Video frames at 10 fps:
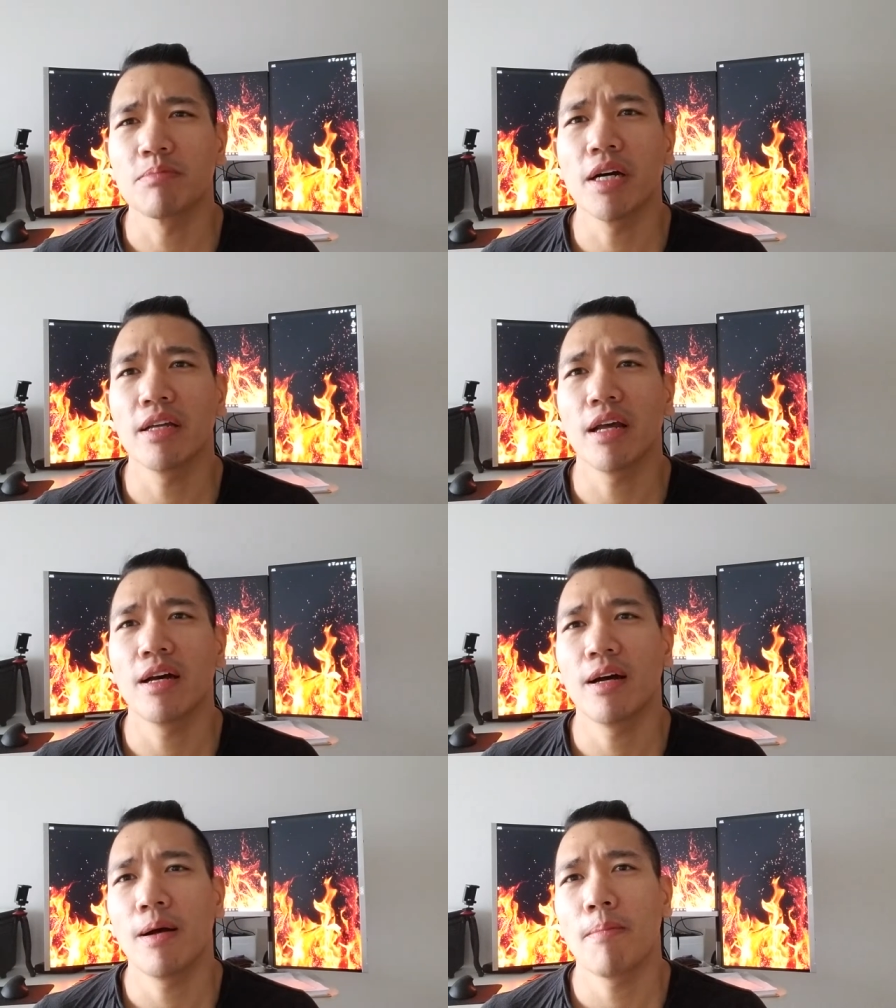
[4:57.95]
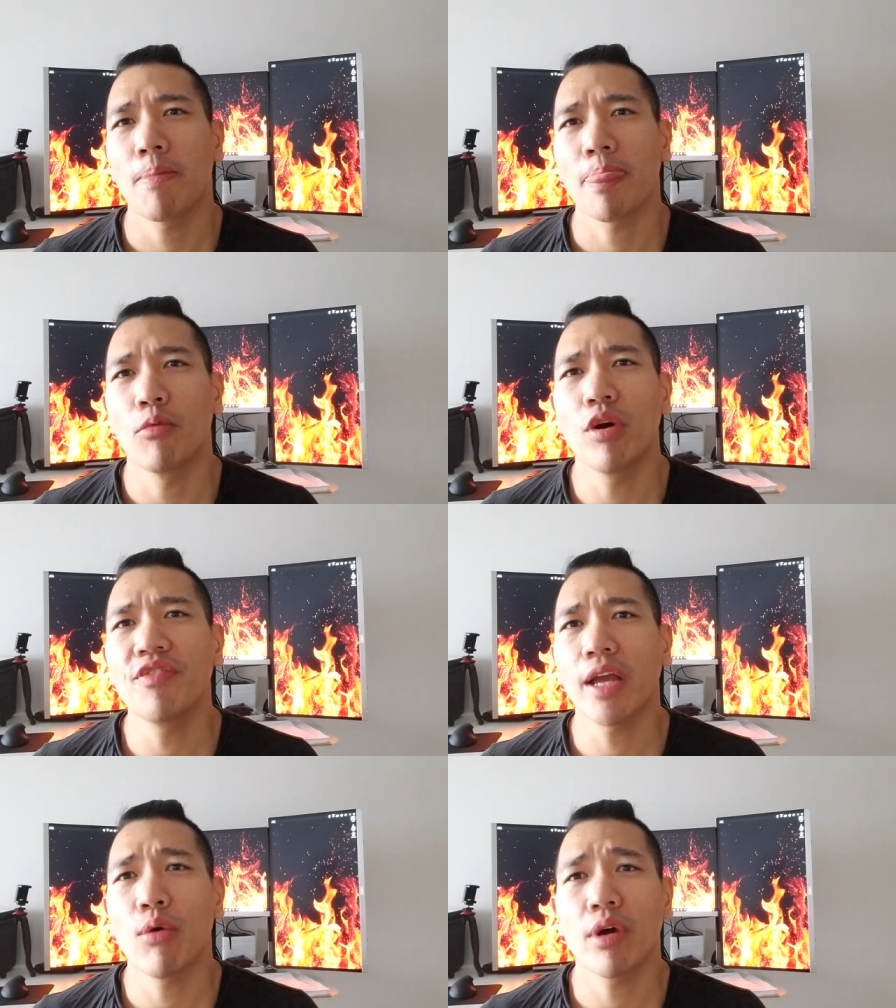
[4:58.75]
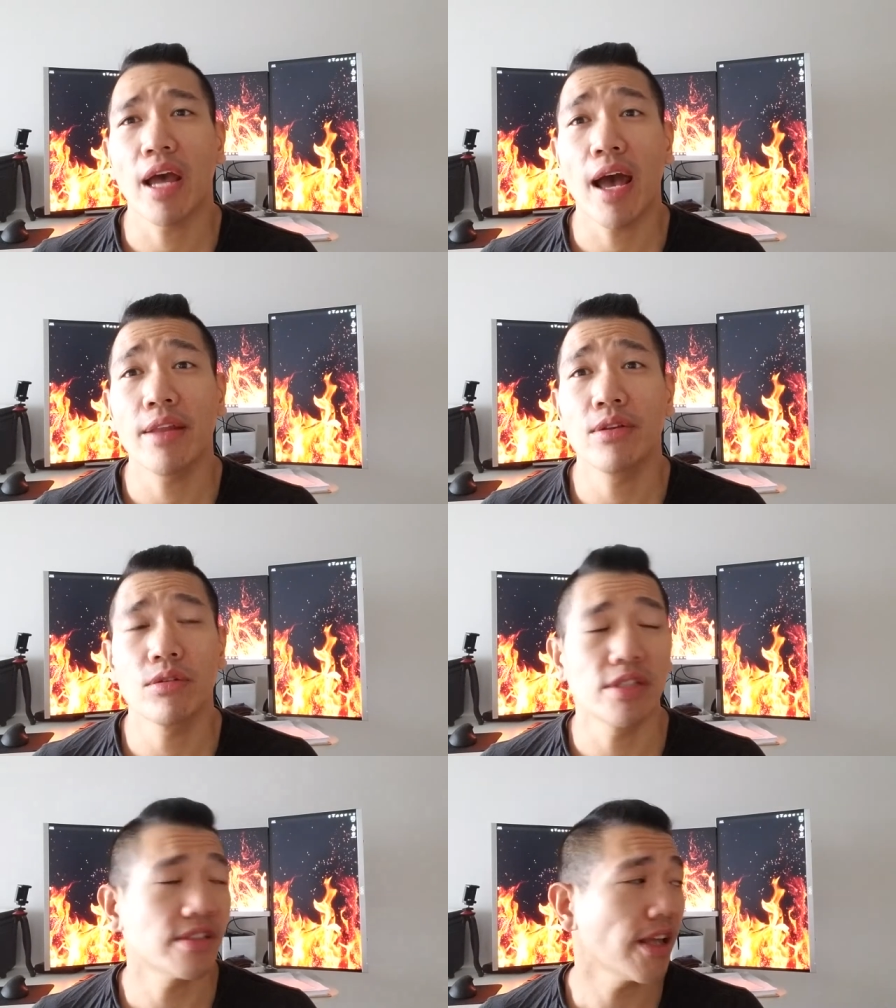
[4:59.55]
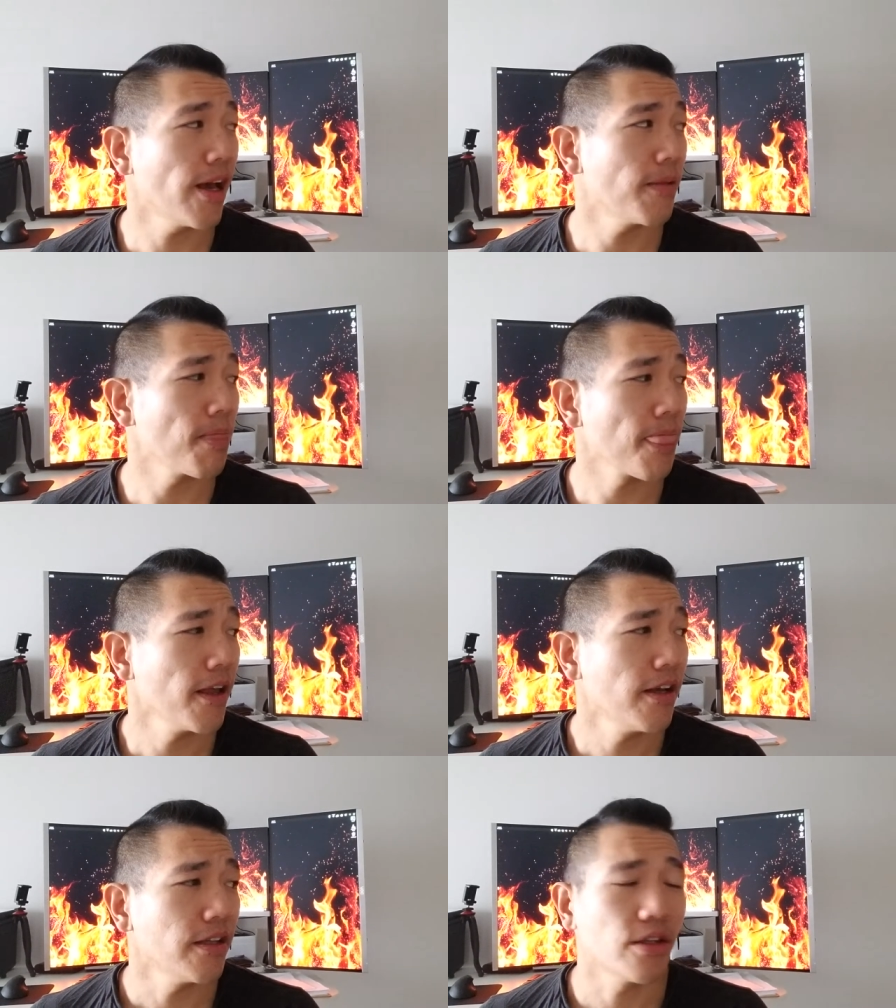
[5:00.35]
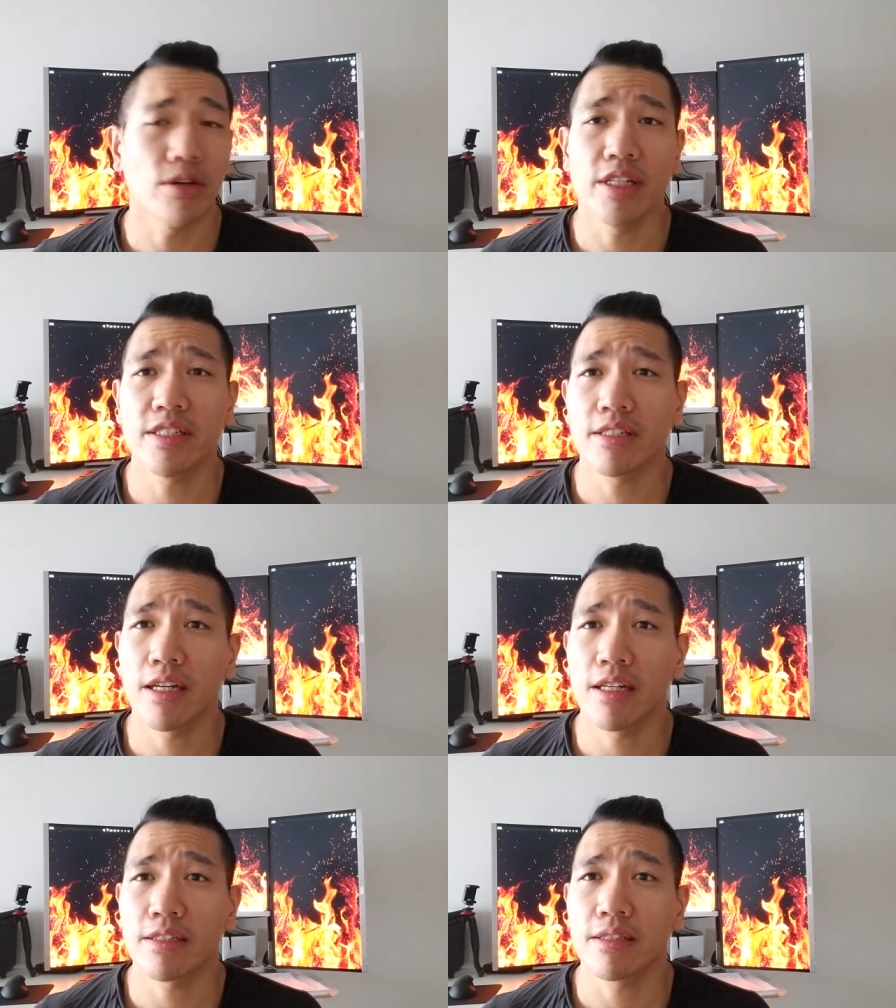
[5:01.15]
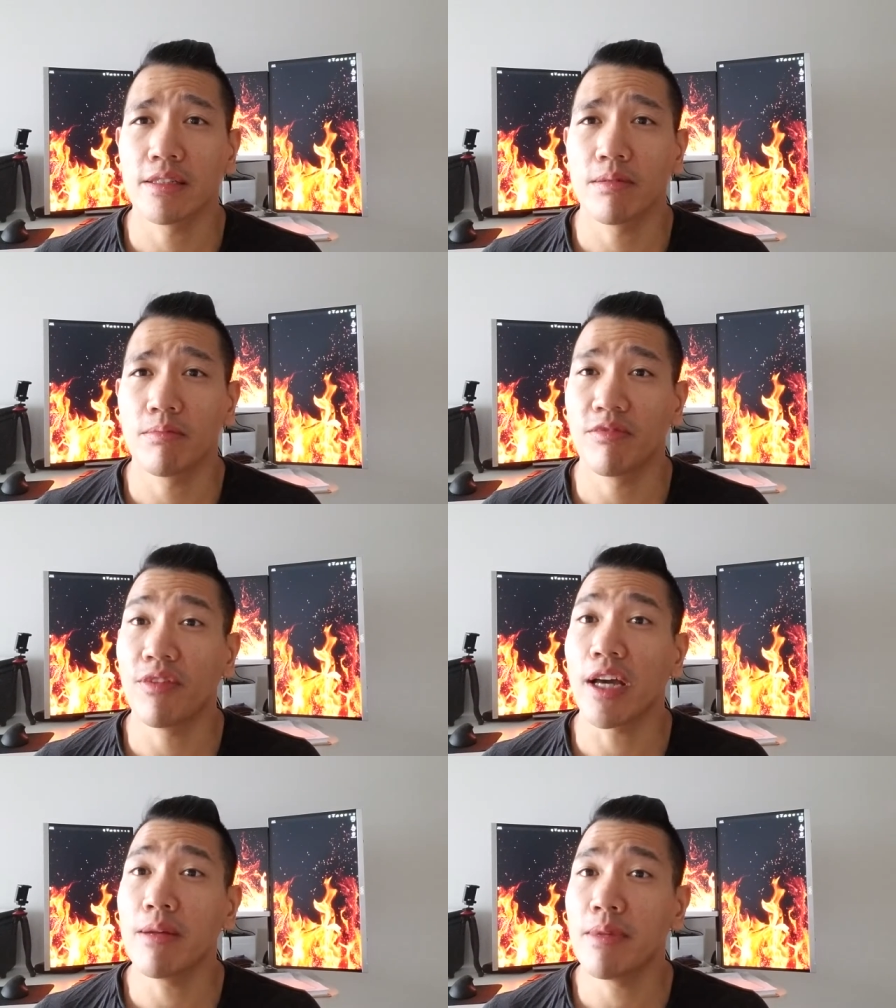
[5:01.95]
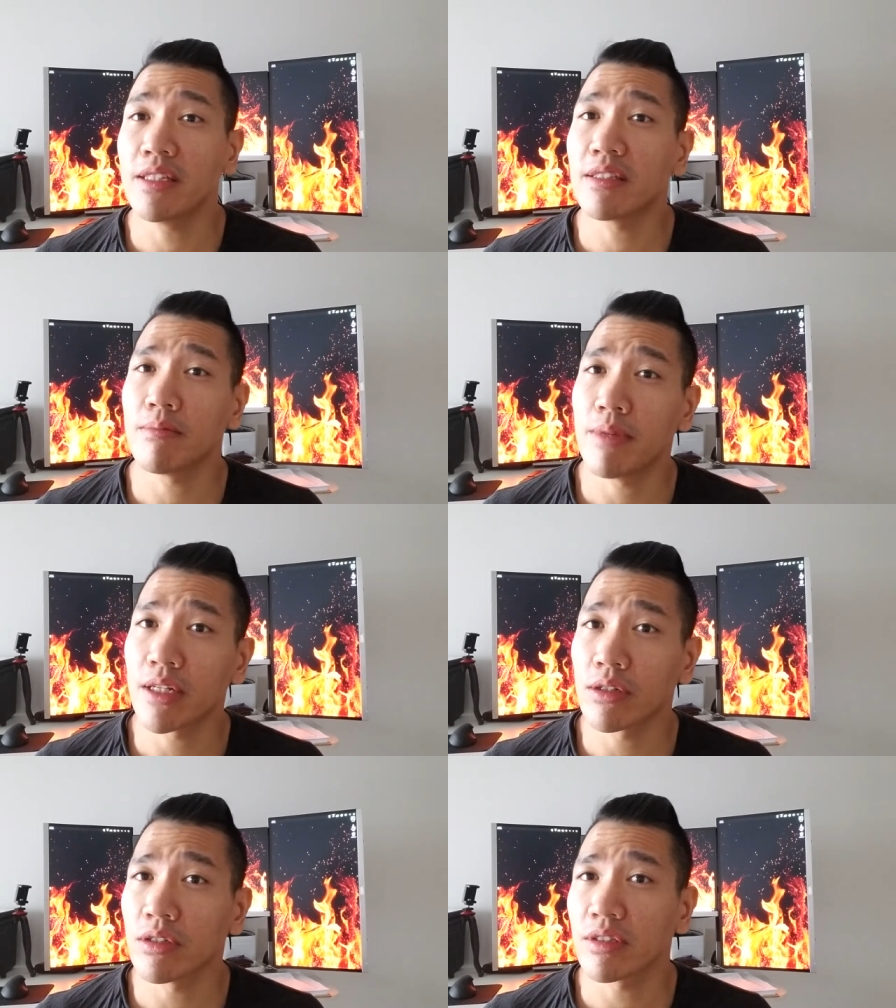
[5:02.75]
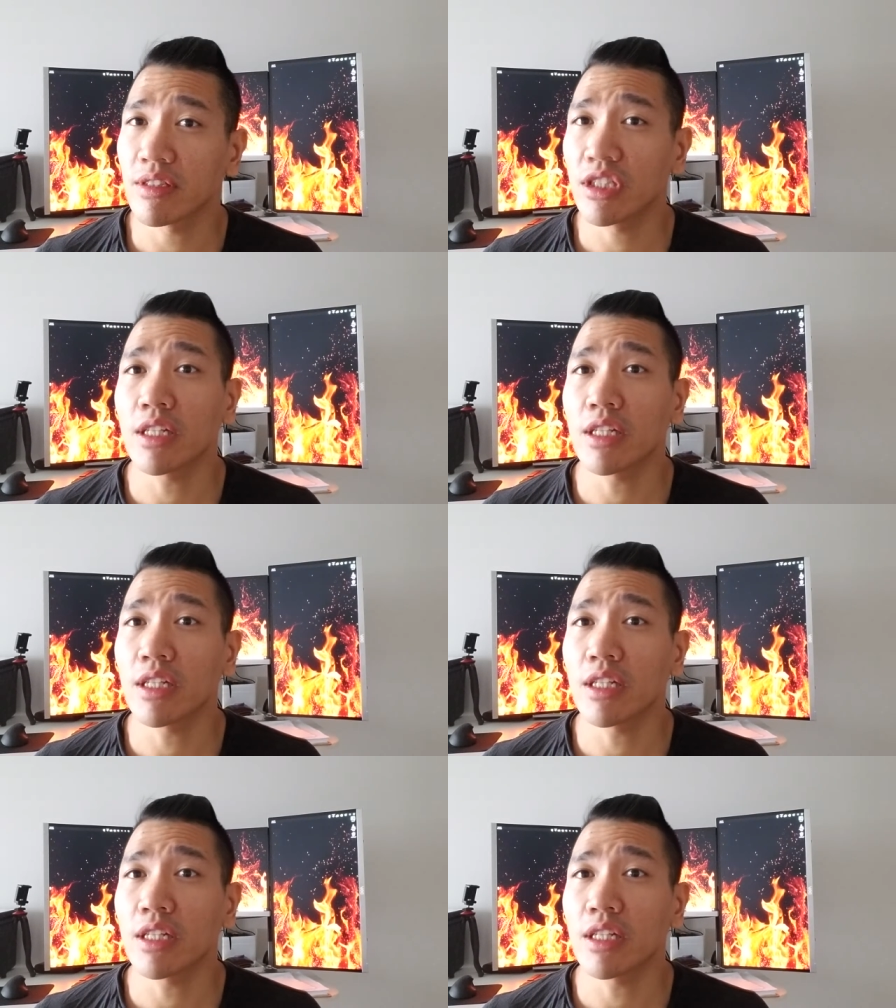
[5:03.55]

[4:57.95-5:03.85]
But um, one thing I want to add though is that there is uh, vitamins and minerals and shit